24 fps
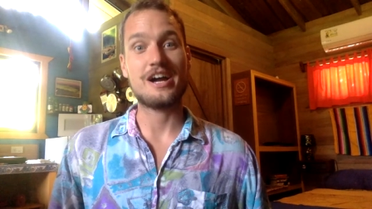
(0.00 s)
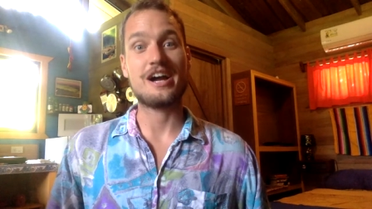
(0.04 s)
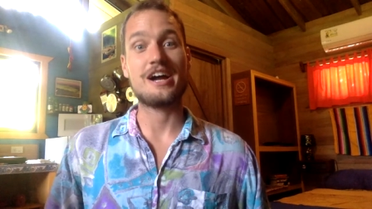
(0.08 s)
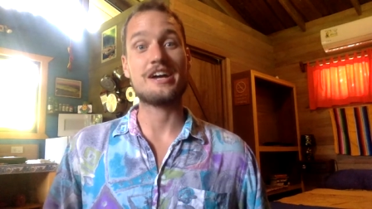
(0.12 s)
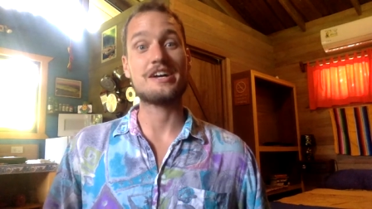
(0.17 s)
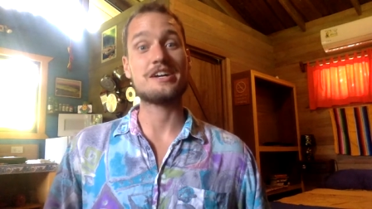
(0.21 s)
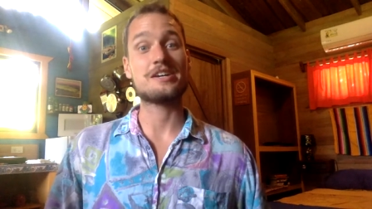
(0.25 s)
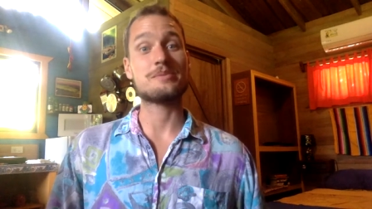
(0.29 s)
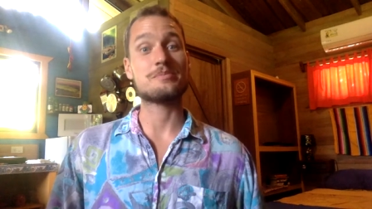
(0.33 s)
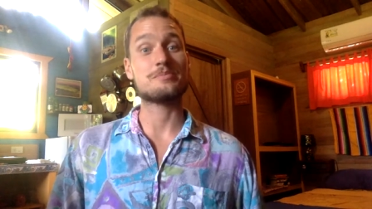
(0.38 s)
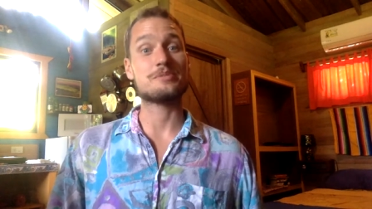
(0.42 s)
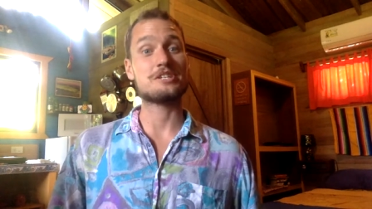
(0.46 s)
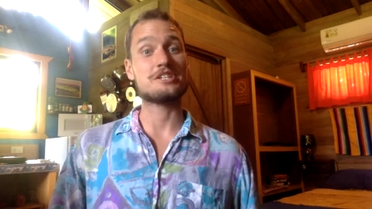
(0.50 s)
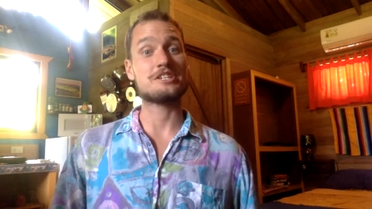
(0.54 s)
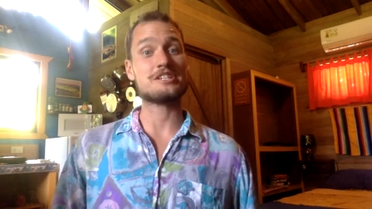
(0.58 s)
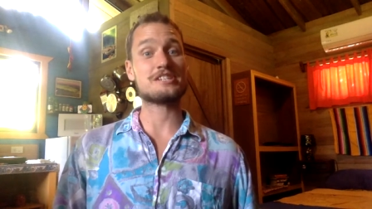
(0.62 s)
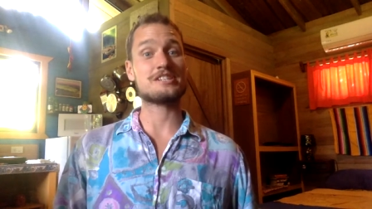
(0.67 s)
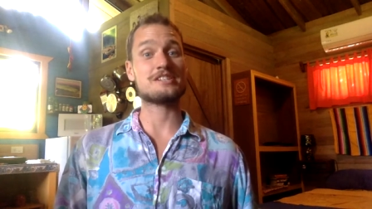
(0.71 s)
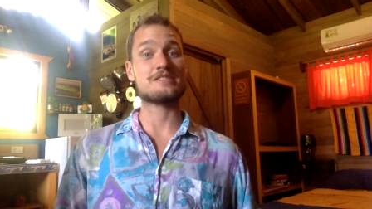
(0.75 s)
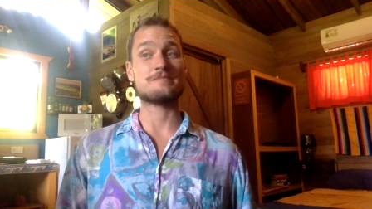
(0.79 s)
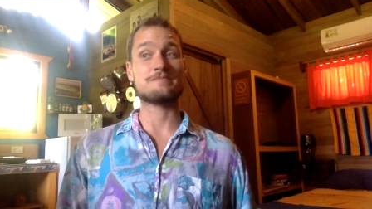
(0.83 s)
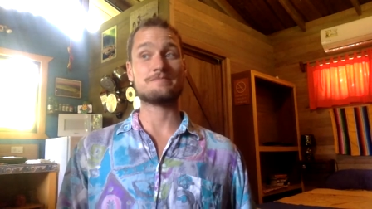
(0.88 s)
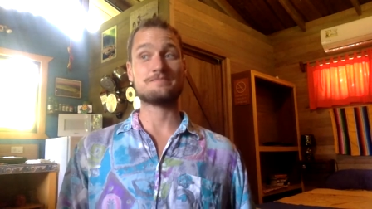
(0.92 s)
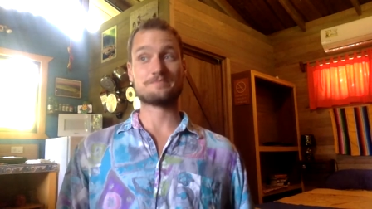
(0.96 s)
I am
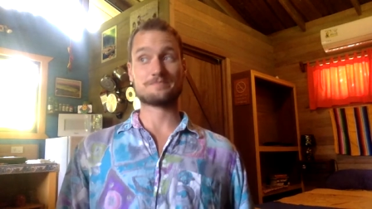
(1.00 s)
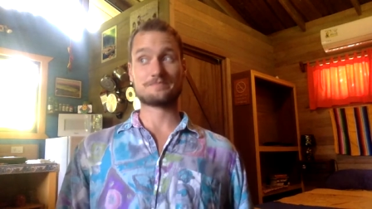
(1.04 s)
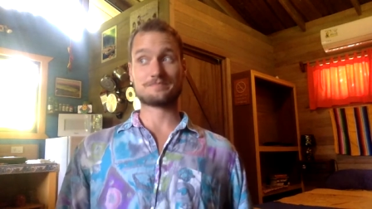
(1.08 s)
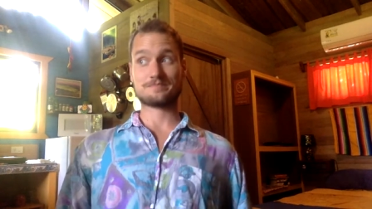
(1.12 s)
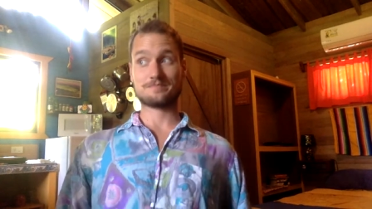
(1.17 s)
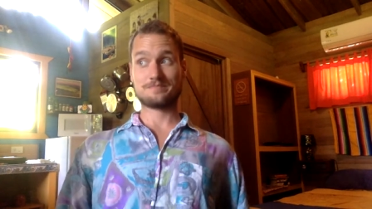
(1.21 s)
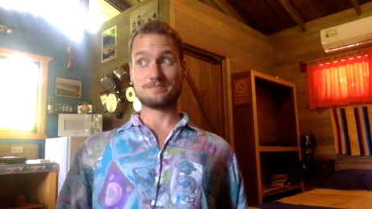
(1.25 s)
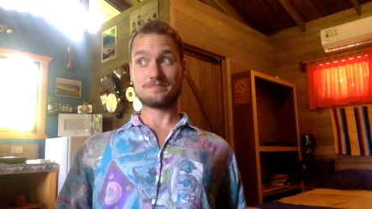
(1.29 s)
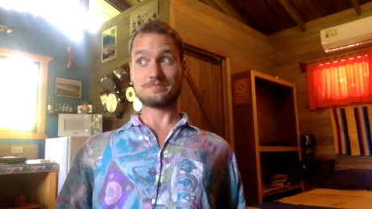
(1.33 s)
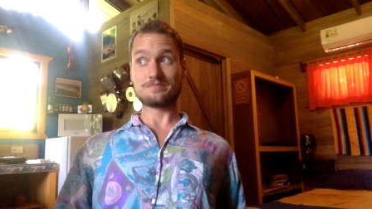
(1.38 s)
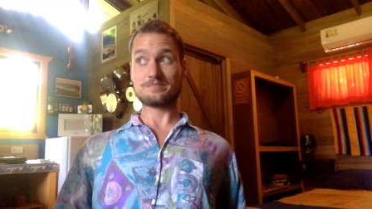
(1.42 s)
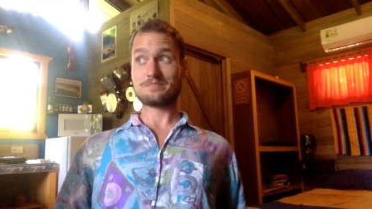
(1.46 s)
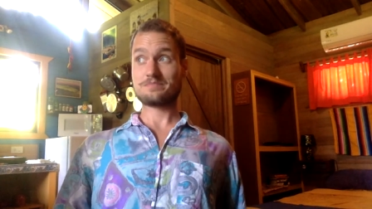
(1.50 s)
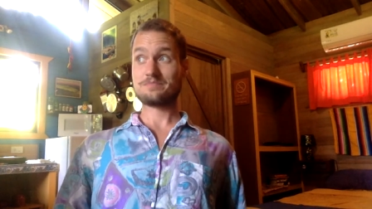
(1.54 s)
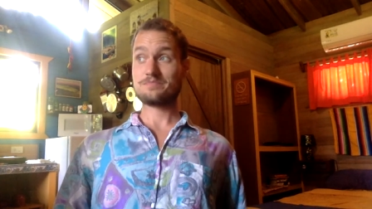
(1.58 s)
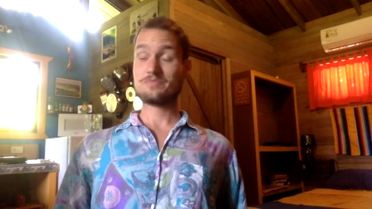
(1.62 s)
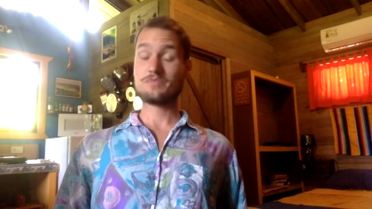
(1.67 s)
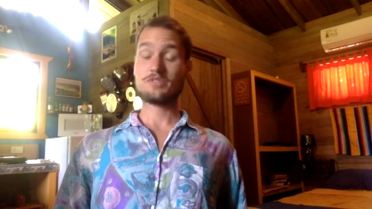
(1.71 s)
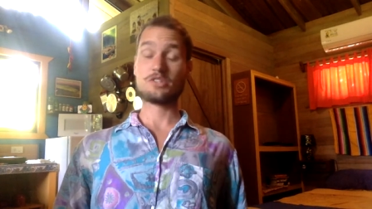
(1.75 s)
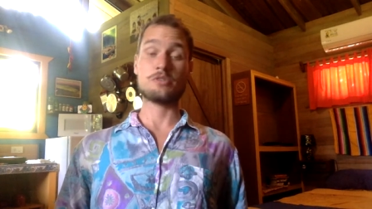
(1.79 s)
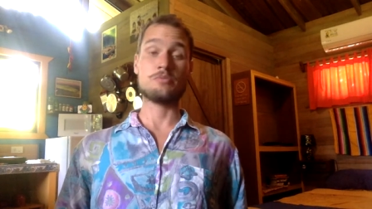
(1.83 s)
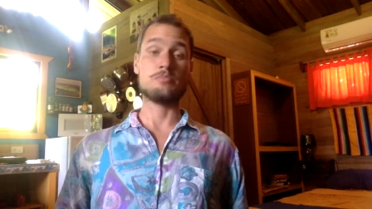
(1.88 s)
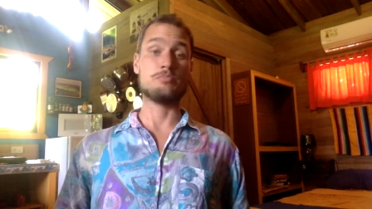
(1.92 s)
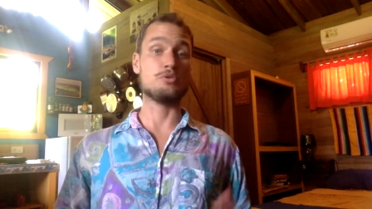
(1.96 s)
in
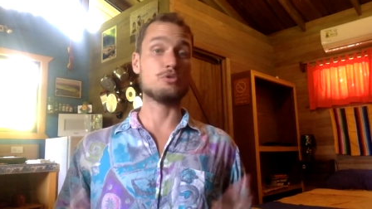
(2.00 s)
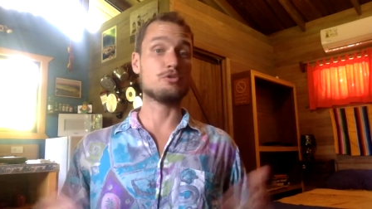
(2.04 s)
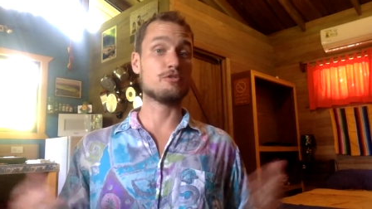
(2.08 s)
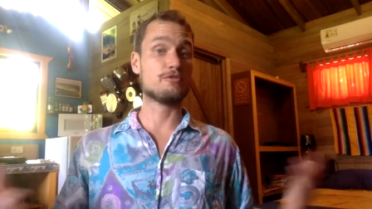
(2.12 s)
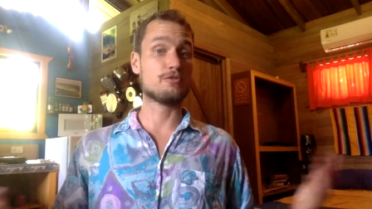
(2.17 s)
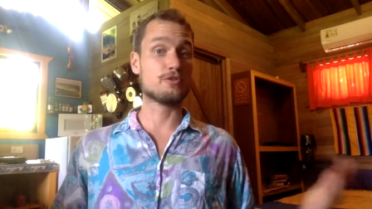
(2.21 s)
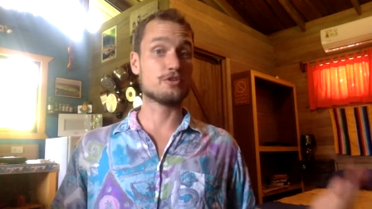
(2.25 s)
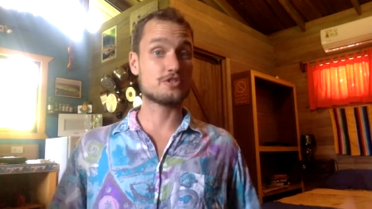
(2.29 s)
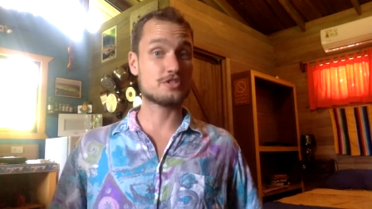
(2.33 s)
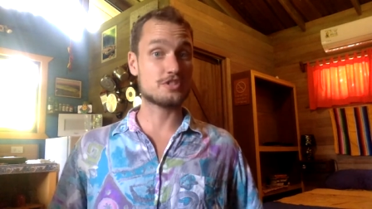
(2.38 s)
beautiful,